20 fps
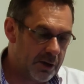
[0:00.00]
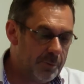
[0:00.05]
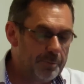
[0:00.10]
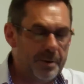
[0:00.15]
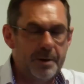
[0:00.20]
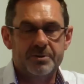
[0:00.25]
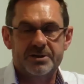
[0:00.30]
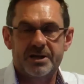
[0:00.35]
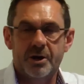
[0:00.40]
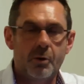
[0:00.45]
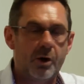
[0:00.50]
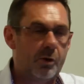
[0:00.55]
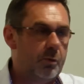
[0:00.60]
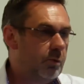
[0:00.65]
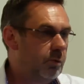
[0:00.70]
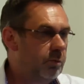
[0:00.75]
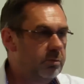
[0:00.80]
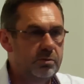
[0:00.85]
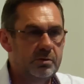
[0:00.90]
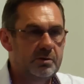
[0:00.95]
People say,
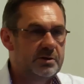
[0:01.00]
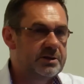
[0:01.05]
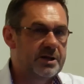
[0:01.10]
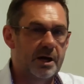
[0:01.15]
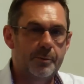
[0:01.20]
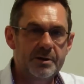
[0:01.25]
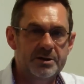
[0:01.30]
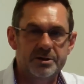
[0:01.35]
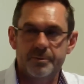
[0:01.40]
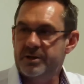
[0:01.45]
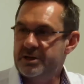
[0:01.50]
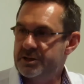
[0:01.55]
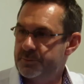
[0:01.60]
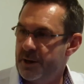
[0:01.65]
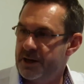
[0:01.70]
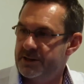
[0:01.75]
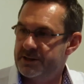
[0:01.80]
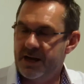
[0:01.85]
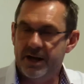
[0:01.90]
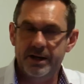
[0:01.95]
well, tell me something
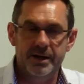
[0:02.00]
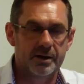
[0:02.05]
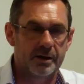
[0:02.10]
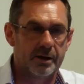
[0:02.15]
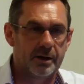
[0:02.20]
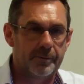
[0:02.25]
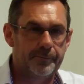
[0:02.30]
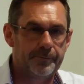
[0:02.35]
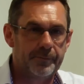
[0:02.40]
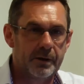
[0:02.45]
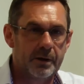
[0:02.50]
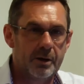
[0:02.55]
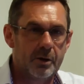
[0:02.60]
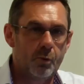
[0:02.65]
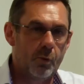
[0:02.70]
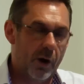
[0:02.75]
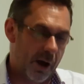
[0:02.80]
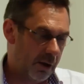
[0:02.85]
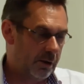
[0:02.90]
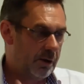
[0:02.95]
spectacular.
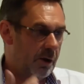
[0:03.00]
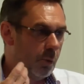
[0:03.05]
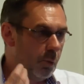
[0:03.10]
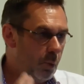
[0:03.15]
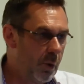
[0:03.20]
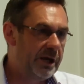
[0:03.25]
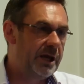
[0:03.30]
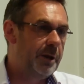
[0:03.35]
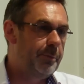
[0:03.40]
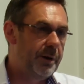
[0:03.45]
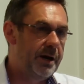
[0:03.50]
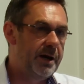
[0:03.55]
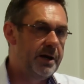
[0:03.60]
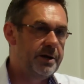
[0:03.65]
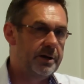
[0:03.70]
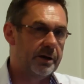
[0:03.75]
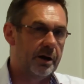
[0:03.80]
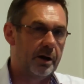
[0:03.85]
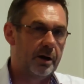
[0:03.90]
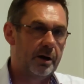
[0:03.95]
Well,
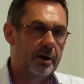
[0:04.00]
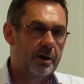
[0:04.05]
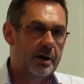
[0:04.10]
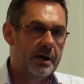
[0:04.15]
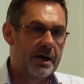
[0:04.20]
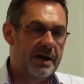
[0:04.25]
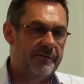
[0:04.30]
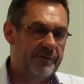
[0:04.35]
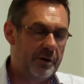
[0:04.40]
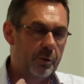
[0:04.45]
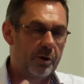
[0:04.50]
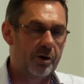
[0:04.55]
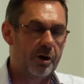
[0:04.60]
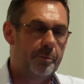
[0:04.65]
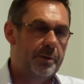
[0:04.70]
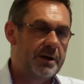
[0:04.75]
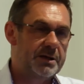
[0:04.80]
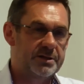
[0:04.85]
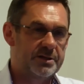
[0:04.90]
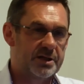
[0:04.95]
Wikipedia, if it were a
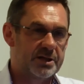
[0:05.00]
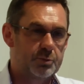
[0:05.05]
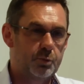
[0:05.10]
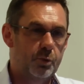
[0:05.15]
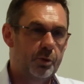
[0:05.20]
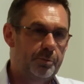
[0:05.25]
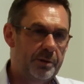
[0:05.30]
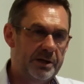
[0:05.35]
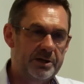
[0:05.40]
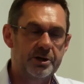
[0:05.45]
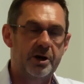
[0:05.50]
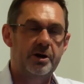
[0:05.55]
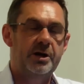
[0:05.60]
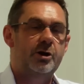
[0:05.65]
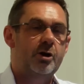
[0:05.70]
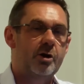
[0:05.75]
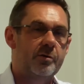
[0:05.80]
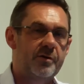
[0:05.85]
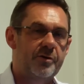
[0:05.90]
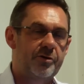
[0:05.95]
business, would be
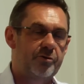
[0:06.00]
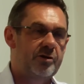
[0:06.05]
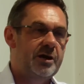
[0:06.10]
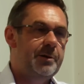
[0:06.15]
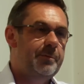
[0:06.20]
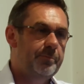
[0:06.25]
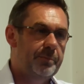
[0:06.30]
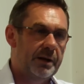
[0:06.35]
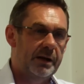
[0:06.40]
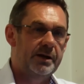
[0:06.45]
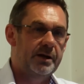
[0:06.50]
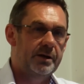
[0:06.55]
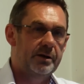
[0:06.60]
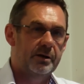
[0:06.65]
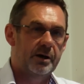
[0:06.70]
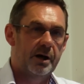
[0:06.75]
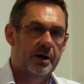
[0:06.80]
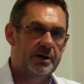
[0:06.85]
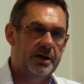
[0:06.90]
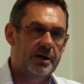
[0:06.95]
turning over 3
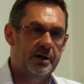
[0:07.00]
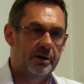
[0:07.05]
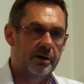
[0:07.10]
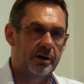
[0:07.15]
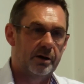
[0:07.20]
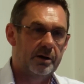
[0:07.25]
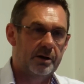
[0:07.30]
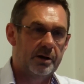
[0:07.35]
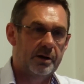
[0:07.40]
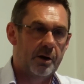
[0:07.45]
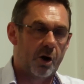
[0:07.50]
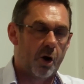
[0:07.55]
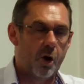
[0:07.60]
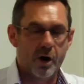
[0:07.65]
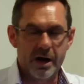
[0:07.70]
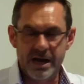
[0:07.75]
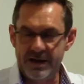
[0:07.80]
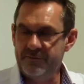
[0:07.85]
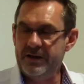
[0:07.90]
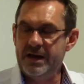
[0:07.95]
billion a year.
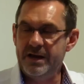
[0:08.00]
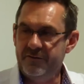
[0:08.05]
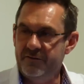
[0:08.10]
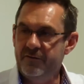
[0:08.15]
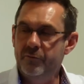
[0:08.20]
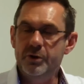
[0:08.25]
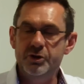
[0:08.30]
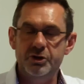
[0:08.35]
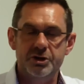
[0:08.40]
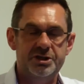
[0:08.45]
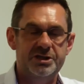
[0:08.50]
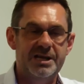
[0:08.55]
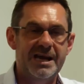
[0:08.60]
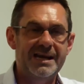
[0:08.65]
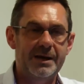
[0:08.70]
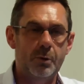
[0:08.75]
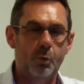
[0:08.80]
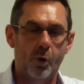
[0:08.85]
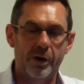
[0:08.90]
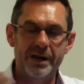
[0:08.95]
Or even if we just
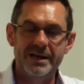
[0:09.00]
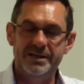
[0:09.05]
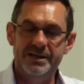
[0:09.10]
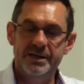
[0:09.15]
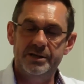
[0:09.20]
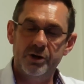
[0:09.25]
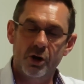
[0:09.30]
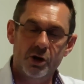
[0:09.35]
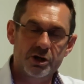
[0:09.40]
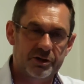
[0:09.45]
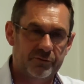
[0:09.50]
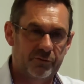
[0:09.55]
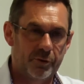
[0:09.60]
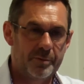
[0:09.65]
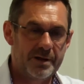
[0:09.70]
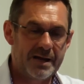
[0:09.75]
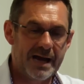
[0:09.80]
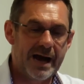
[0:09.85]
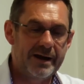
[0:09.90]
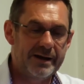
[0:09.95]
take what it deducts from
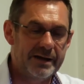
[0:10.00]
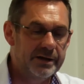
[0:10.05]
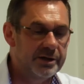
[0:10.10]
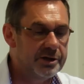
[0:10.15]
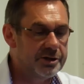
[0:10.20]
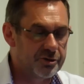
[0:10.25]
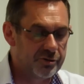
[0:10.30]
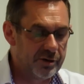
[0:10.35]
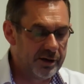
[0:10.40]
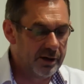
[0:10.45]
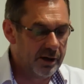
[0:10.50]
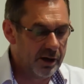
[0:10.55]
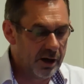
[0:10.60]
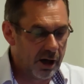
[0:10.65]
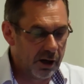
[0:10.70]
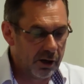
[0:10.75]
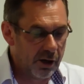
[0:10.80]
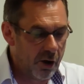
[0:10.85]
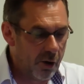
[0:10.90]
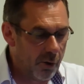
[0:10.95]
the ad industry
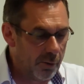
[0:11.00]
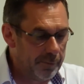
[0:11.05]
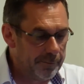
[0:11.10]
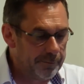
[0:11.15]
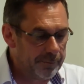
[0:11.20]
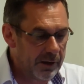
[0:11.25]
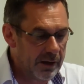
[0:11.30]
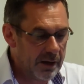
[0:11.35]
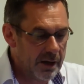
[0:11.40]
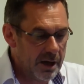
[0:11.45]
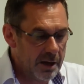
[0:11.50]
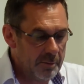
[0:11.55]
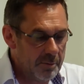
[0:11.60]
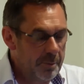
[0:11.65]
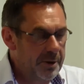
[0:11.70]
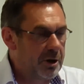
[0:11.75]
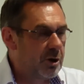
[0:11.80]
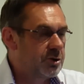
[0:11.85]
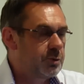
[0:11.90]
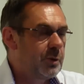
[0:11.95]
alone. But
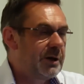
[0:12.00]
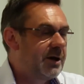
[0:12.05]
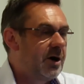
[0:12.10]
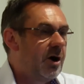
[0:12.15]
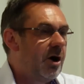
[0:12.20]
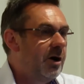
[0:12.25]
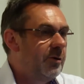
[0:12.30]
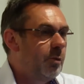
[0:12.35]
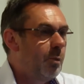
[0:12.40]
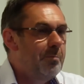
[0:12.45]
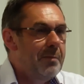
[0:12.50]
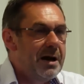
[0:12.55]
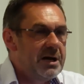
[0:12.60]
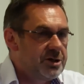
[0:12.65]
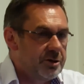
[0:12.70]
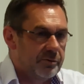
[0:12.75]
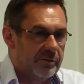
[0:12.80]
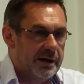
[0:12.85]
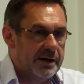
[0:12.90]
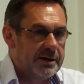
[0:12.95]
because we can't
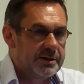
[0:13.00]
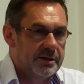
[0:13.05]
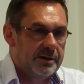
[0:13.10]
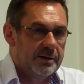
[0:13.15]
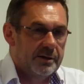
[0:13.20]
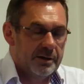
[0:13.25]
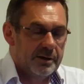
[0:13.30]
measure it,